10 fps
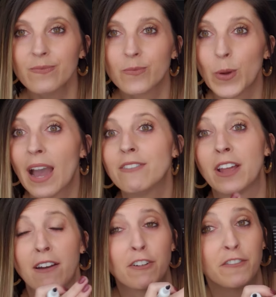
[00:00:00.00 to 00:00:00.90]
We
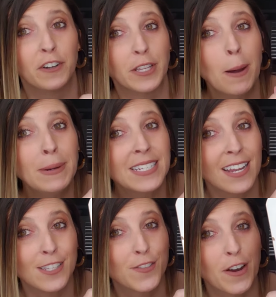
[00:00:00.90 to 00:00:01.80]
haven't ever filled up a
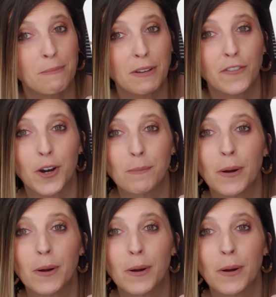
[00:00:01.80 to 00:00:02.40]
10's frame before,